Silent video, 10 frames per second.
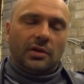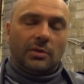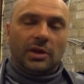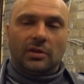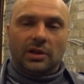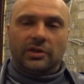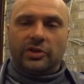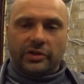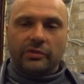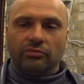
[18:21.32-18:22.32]
I mean,
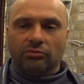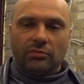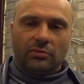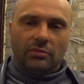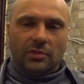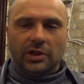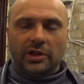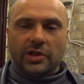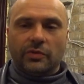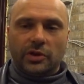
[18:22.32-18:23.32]
it
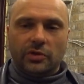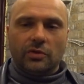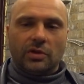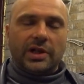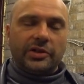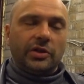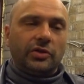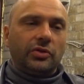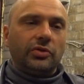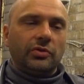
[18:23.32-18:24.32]
does what you ask
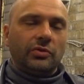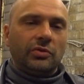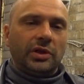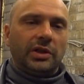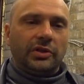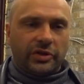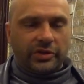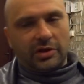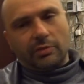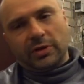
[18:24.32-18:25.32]
it to do, and it's
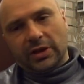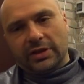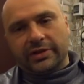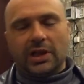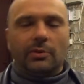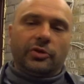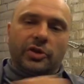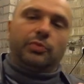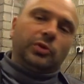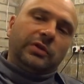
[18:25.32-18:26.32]
just completely stable. You
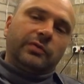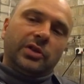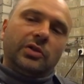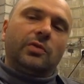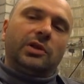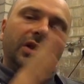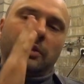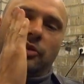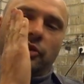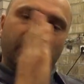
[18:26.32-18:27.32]
just put it where you want it, and
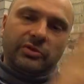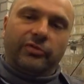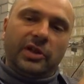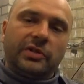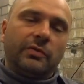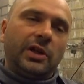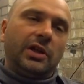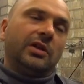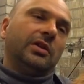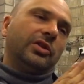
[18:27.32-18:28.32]
it's just fixed
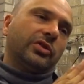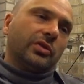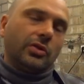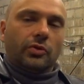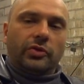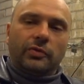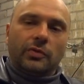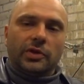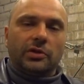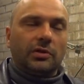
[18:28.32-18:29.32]
where, and it just goes
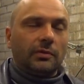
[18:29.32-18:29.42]
through it.